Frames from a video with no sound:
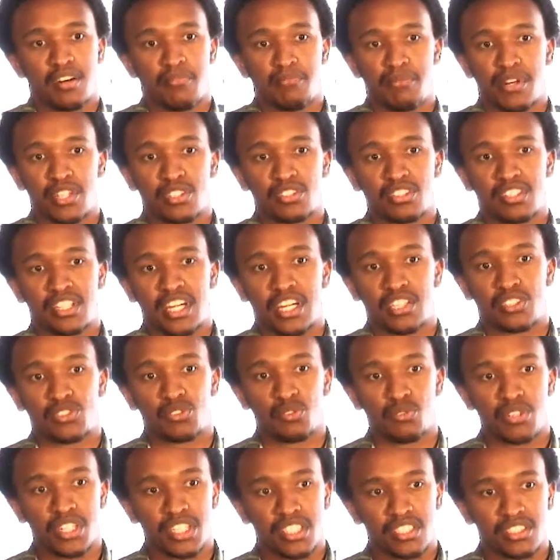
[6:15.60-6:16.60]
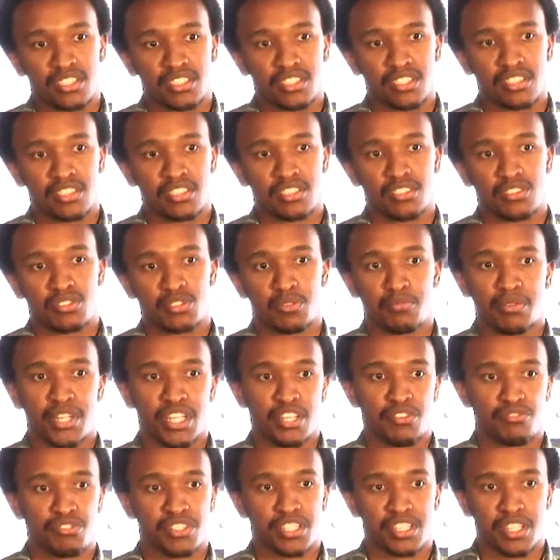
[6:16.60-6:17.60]
but they are tweaked to
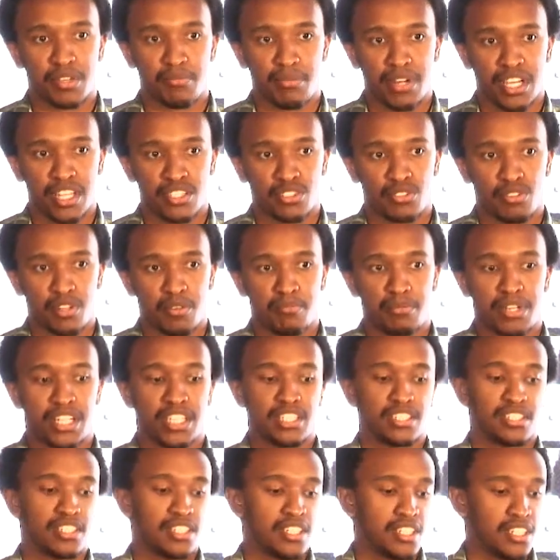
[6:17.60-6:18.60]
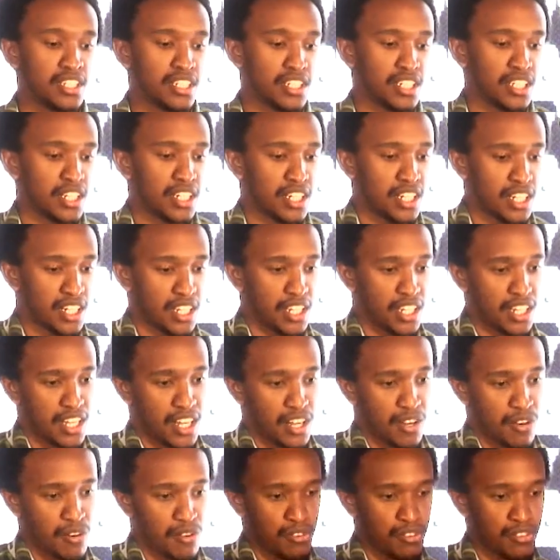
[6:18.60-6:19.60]
benefit the players who are playing.
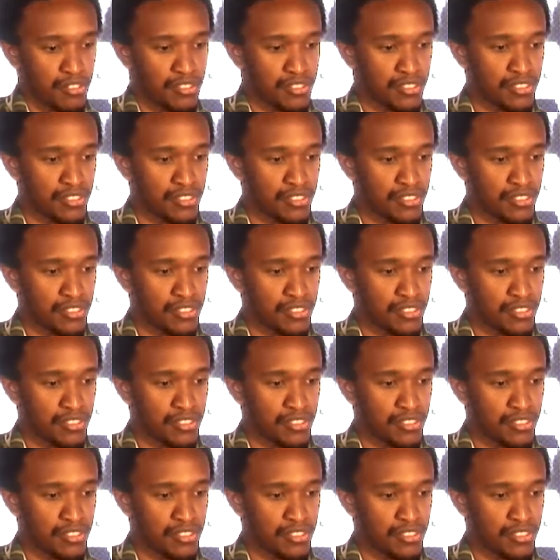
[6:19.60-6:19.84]
Now,